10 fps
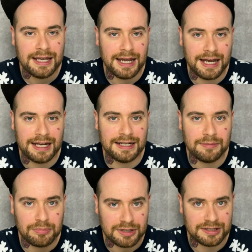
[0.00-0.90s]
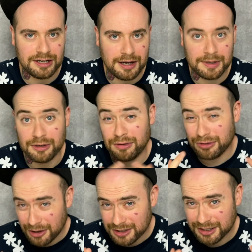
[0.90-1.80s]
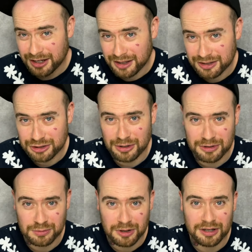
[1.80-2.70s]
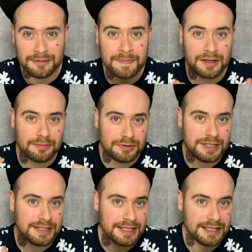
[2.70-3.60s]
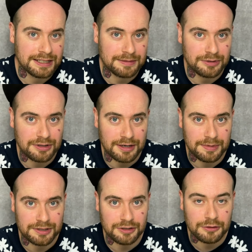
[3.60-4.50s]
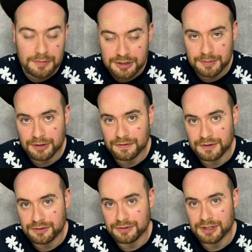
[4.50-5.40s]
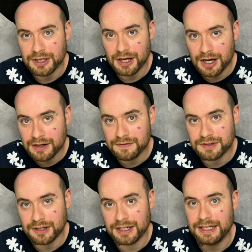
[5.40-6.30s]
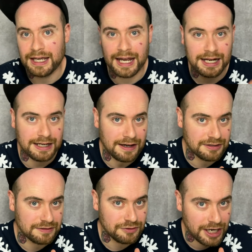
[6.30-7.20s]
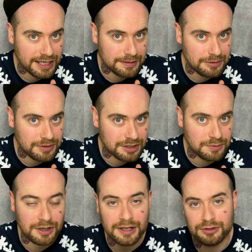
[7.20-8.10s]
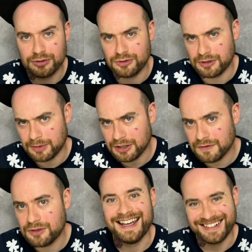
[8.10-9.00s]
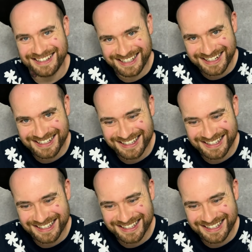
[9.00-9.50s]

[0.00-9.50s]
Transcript: and please comment your thoughts on the show as well. Please hit that subscribe button so you don't miss my reviews of Sunny and House of Dragon I'm doing as well. I also do celebrity interviews, and I'll see you next